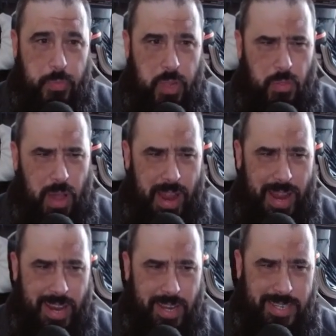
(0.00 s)
that
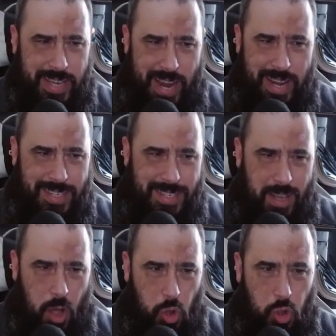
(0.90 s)
it takes
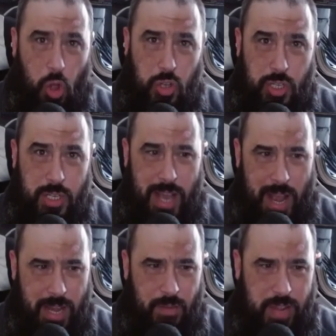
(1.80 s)
a lot to
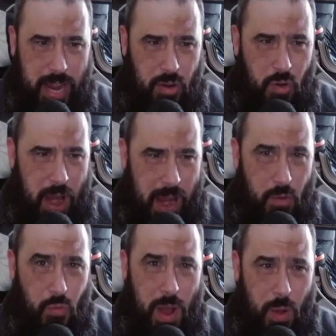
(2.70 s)
kind of get your head
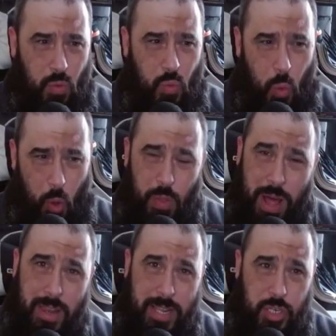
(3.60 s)
around what
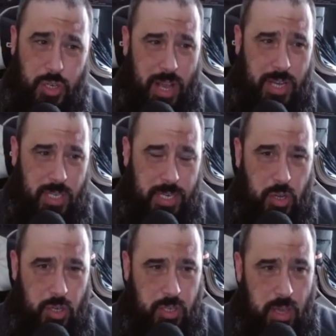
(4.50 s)
that Legion actually
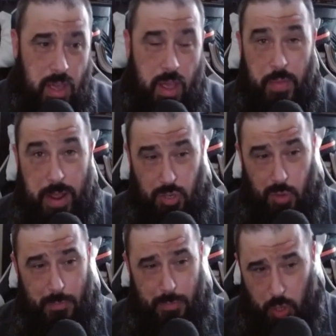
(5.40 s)
does. They have
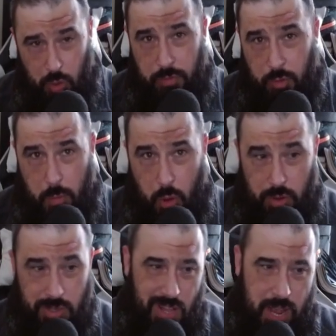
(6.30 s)
some beautiful
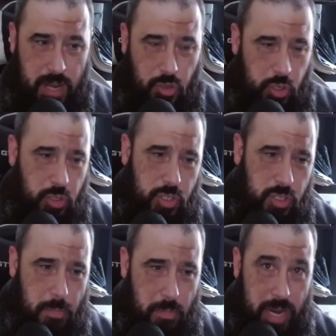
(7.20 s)
models. Lionel Johnson's
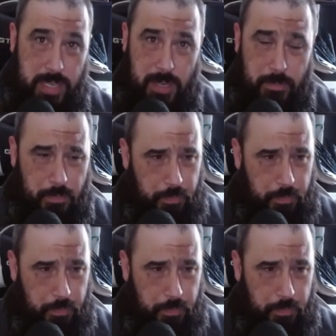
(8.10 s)
amazing.